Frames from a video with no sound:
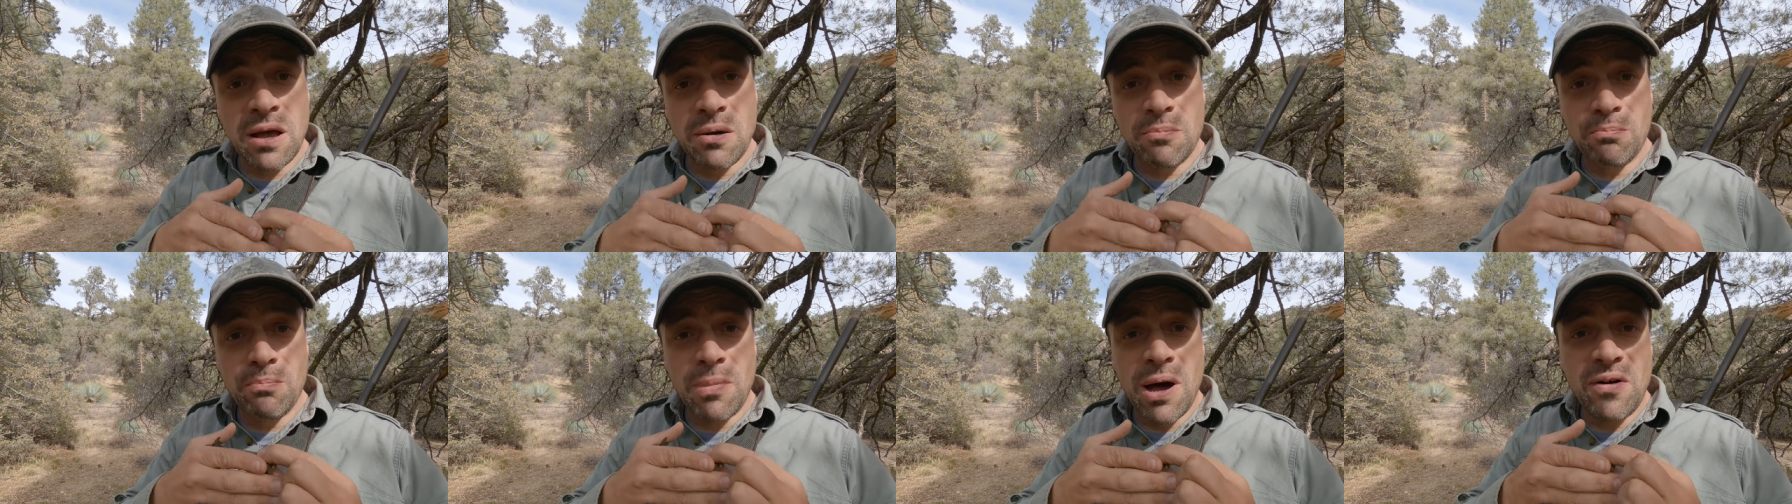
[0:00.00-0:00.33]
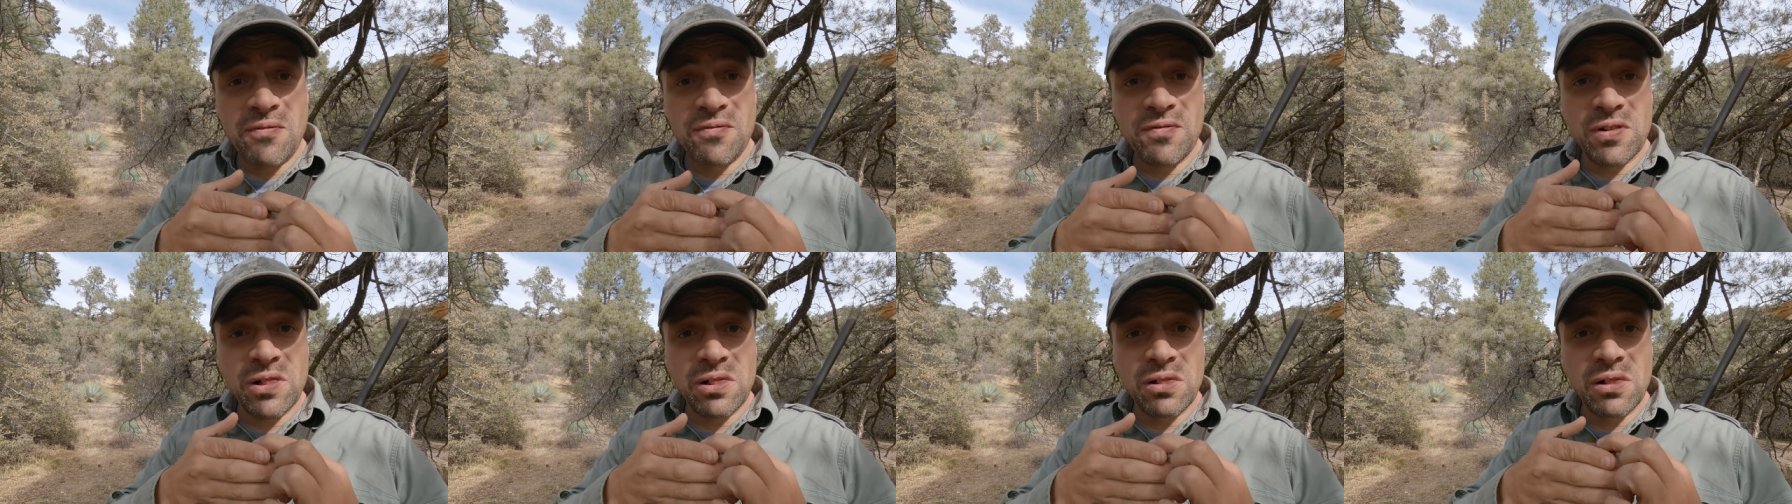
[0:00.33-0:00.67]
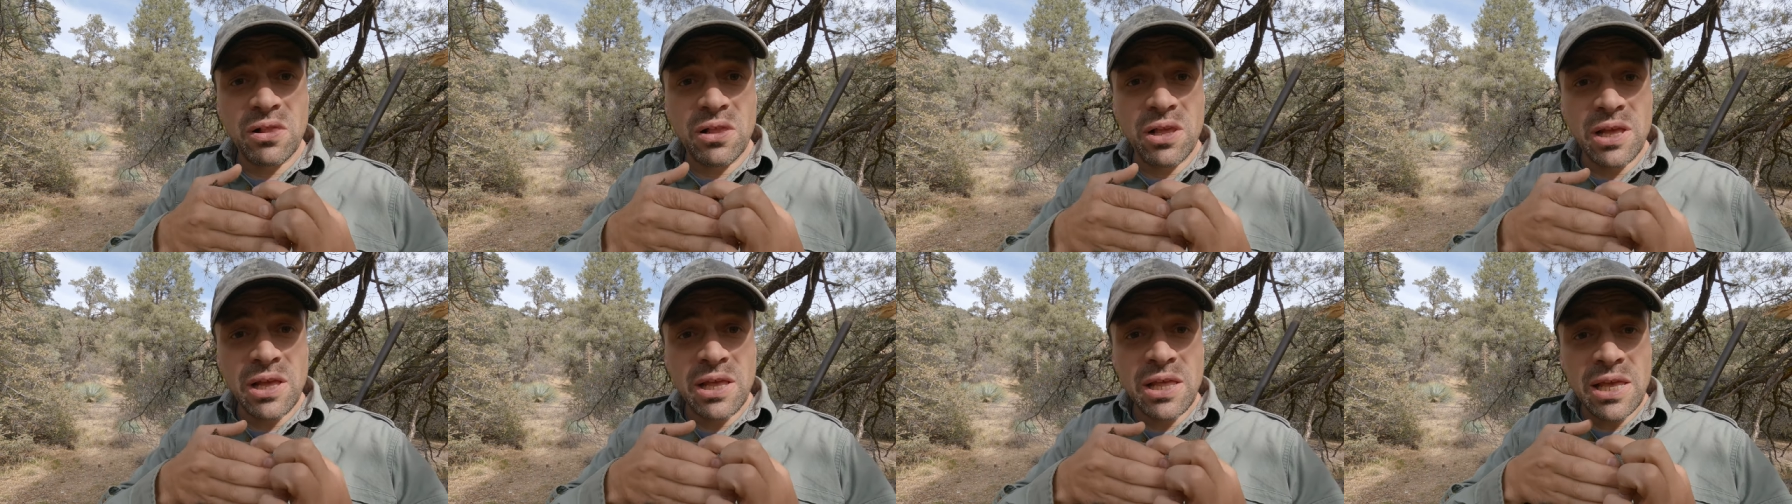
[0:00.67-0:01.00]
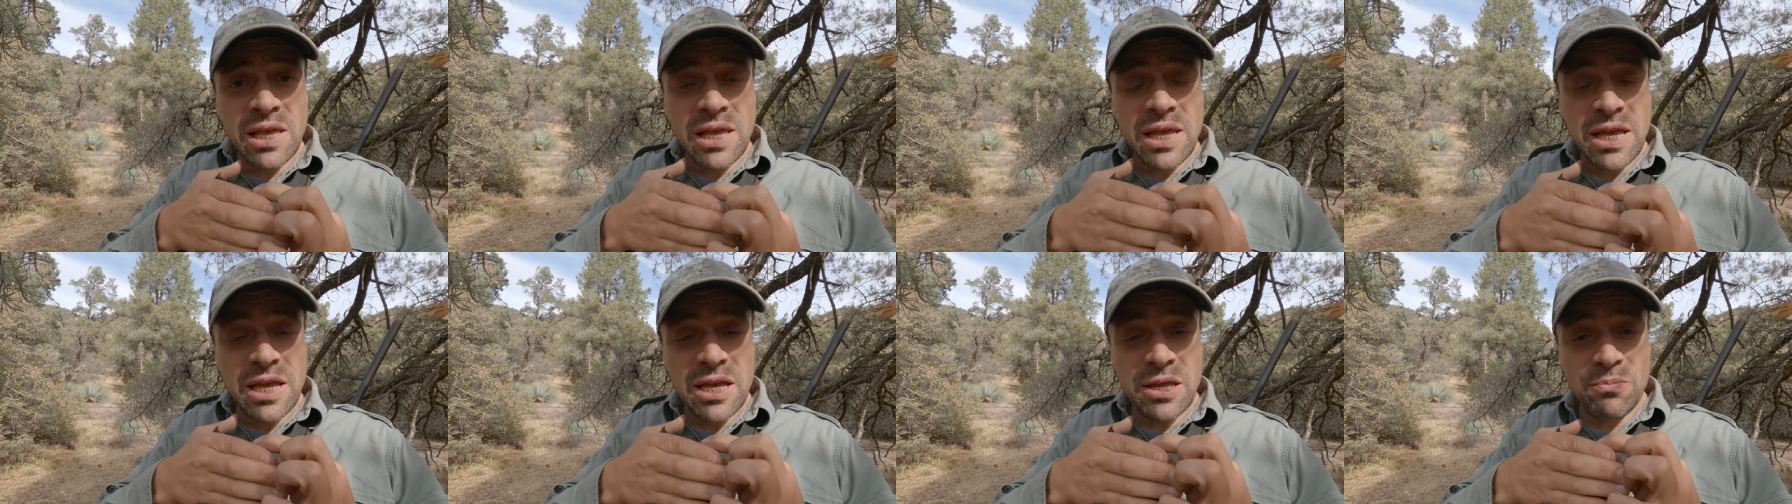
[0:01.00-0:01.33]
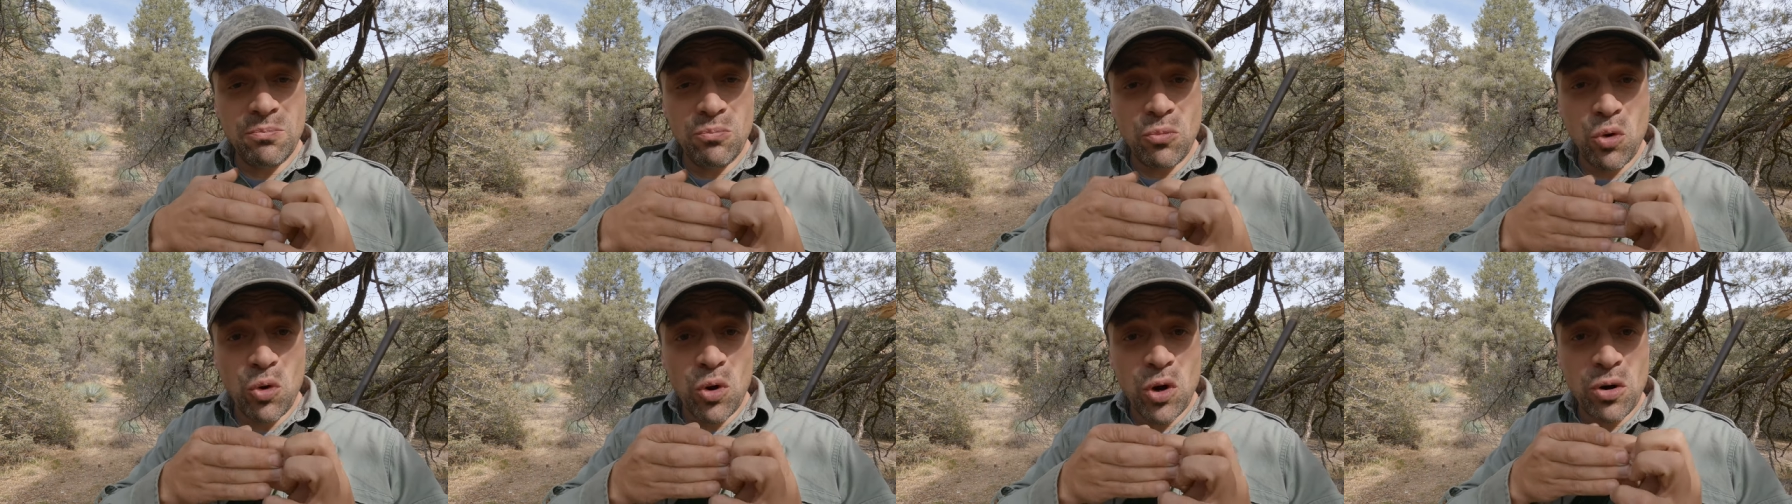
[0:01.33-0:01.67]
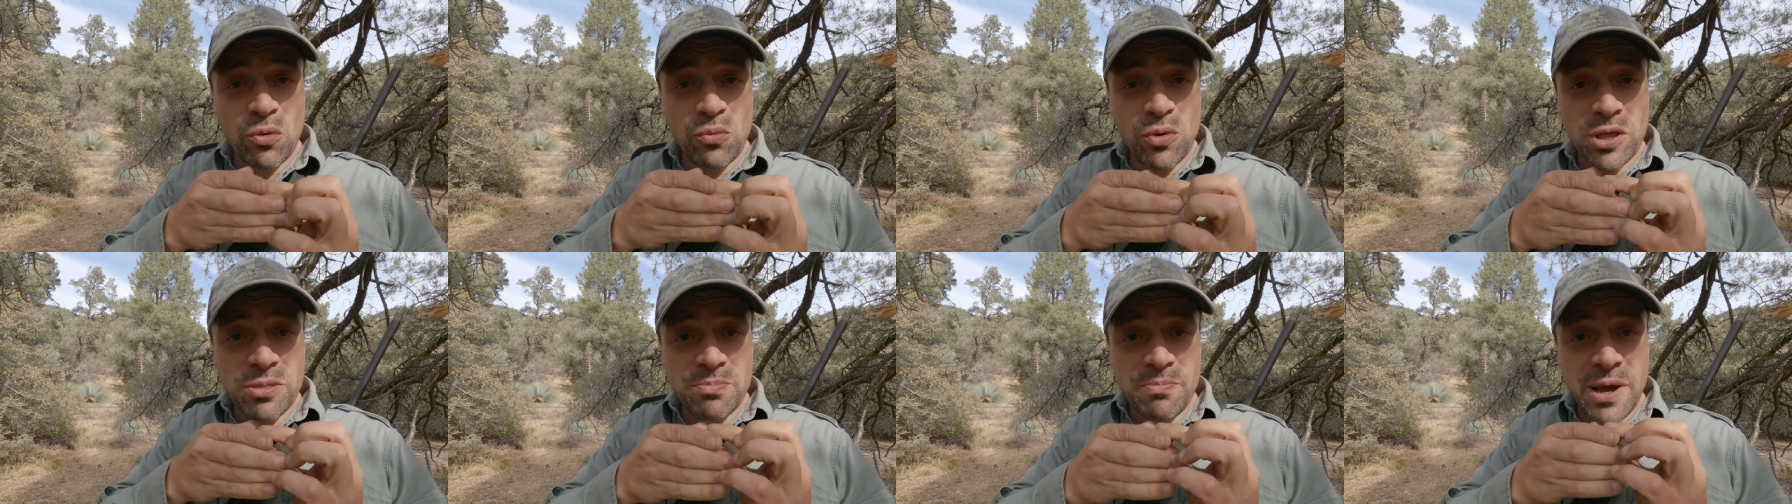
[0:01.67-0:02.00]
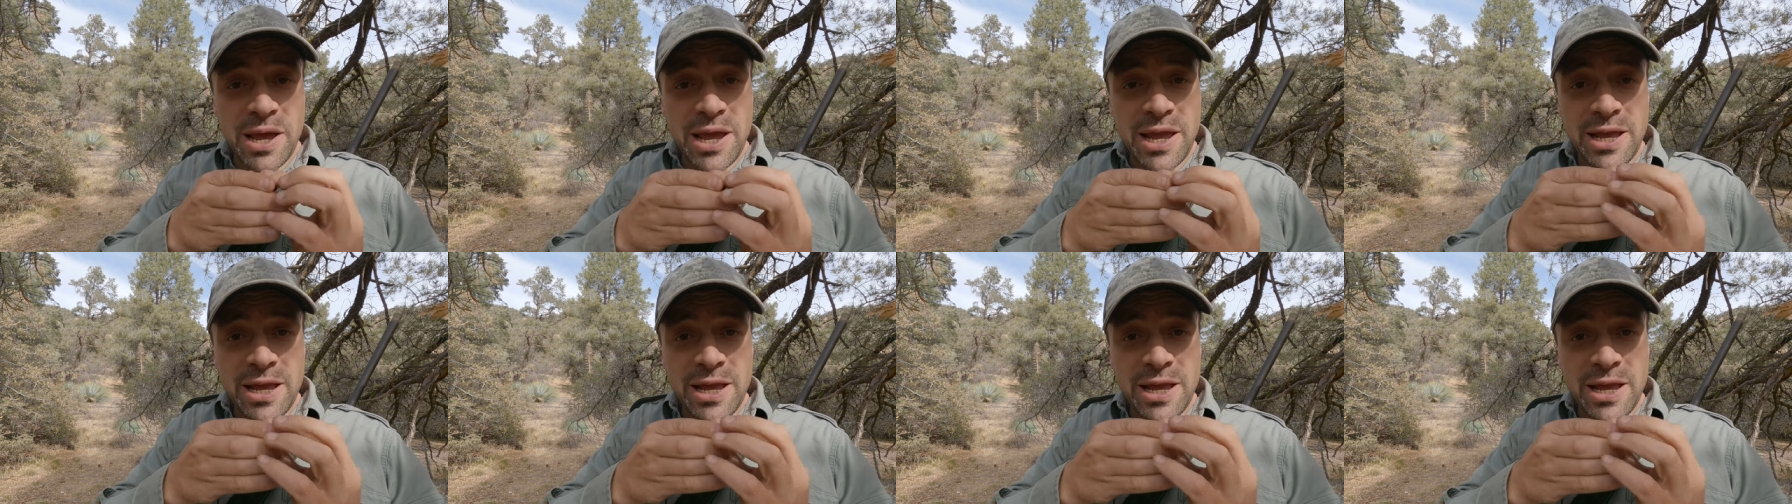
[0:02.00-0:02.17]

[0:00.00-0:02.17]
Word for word: muffle it more with my